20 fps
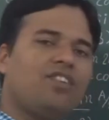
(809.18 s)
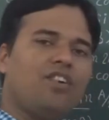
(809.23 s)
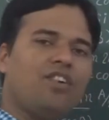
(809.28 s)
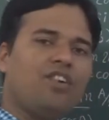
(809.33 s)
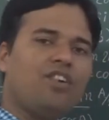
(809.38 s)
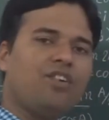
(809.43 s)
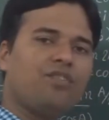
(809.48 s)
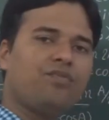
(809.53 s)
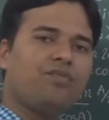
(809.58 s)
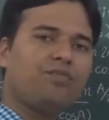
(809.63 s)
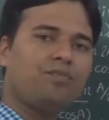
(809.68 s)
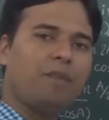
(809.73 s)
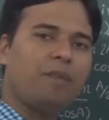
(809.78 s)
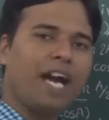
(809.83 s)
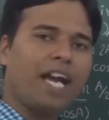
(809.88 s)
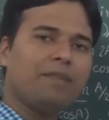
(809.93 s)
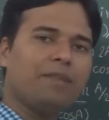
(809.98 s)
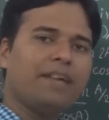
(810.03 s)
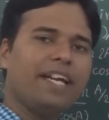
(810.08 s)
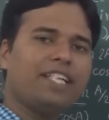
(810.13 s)
of
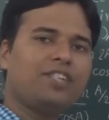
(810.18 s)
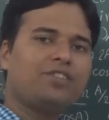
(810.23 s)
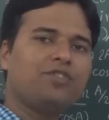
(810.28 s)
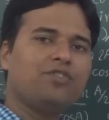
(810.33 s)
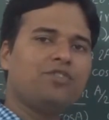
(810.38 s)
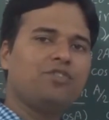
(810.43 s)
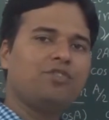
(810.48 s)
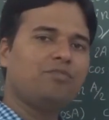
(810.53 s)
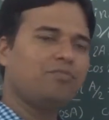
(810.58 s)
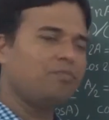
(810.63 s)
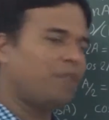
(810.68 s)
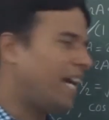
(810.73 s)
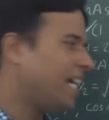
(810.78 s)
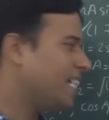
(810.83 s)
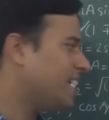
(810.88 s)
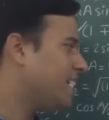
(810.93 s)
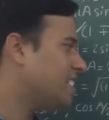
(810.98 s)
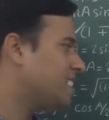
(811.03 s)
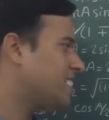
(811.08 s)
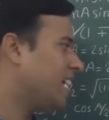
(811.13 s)
pi by 2
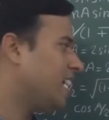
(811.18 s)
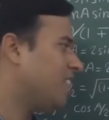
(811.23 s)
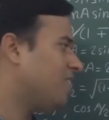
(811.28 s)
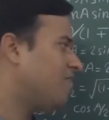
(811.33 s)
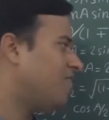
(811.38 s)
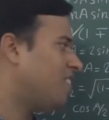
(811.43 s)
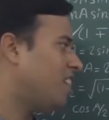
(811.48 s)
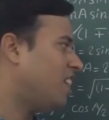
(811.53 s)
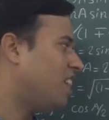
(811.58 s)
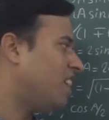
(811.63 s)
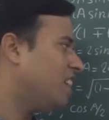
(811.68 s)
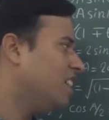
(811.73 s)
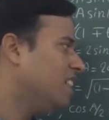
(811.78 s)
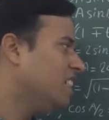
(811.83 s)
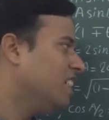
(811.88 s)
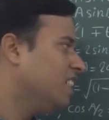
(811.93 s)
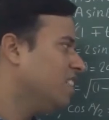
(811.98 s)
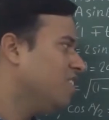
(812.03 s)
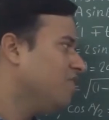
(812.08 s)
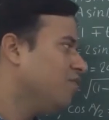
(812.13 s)
minus alpha
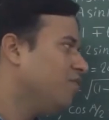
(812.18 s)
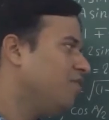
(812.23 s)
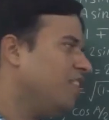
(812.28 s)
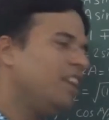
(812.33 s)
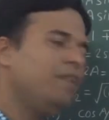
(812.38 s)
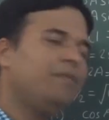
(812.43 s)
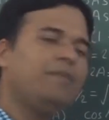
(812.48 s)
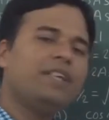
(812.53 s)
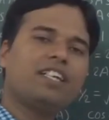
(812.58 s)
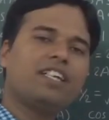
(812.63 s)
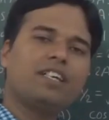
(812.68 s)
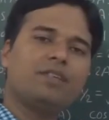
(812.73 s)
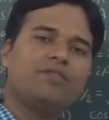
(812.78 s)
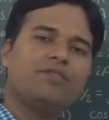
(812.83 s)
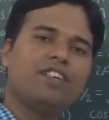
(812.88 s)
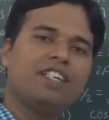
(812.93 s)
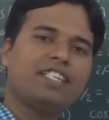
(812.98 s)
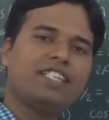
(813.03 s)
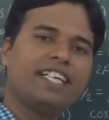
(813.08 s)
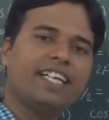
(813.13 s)
will be
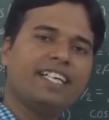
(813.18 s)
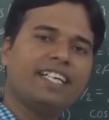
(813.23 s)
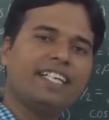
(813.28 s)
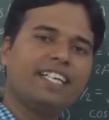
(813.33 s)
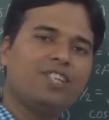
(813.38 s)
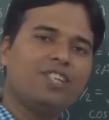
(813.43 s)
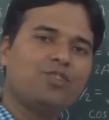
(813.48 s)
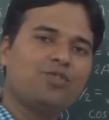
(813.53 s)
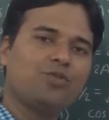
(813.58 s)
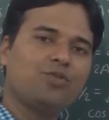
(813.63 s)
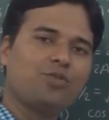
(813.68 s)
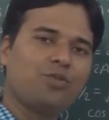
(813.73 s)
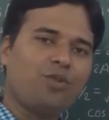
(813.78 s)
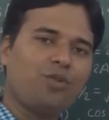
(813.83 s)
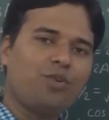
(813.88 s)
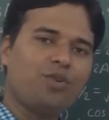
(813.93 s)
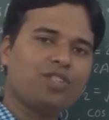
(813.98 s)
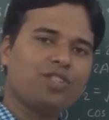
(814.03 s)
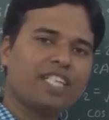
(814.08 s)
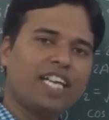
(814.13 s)
converted into
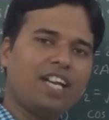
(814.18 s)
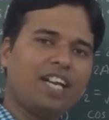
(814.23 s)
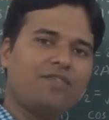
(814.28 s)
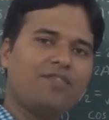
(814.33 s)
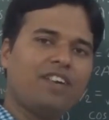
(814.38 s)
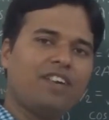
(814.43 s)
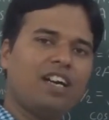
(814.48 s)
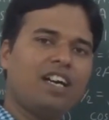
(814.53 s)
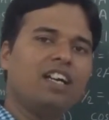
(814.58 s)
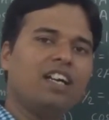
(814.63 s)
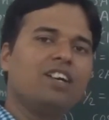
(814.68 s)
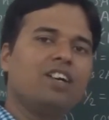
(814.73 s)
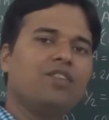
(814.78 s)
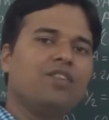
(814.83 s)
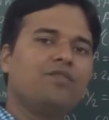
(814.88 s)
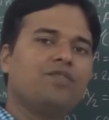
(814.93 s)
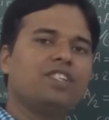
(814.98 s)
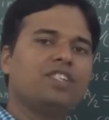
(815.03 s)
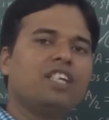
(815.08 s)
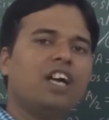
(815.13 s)
cos alpha
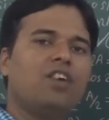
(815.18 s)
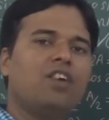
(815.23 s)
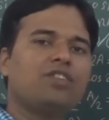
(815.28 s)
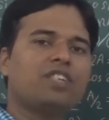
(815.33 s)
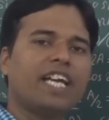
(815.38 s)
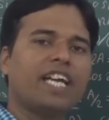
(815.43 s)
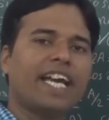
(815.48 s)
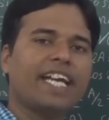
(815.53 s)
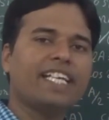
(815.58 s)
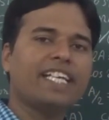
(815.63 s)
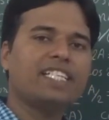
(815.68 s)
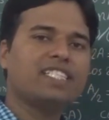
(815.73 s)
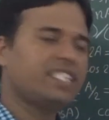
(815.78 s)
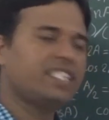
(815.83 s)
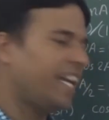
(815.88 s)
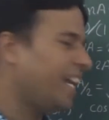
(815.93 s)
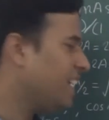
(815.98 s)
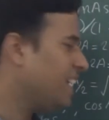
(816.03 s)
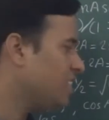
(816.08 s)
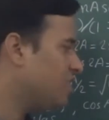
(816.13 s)
without any
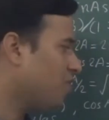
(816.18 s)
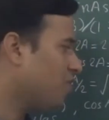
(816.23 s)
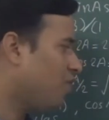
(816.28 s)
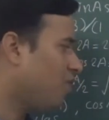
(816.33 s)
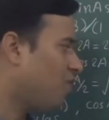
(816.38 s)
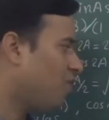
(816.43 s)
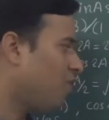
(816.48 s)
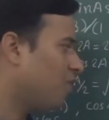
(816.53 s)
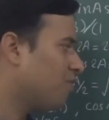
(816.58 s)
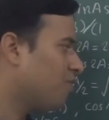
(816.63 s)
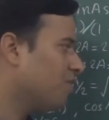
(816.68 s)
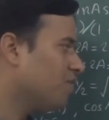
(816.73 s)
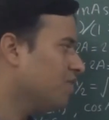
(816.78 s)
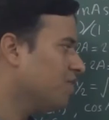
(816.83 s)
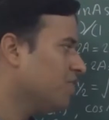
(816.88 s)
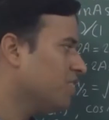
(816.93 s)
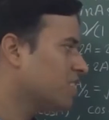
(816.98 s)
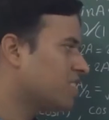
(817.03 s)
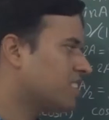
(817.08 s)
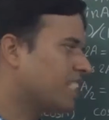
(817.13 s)
change of
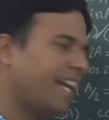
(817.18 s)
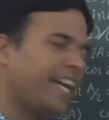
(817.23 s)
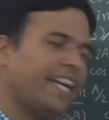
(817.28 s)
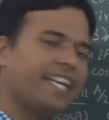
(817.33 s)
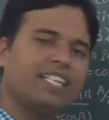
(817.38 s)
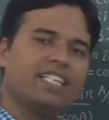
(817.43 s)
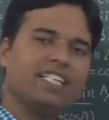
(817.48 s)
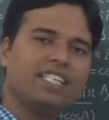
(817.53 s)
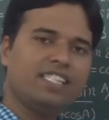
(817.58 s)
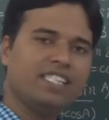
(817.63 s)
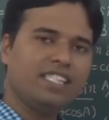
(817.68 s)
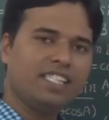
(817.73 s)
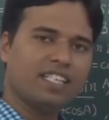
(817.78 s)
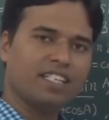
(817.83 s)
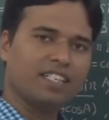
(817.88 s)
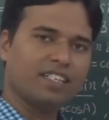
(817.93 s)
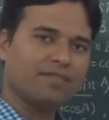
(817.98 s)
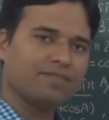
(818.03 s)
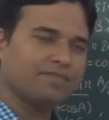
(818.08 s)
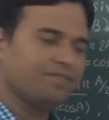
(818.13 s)
sign
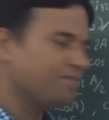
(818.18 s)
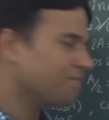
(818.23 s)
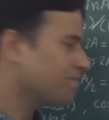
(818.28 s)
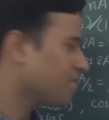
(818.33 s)
here.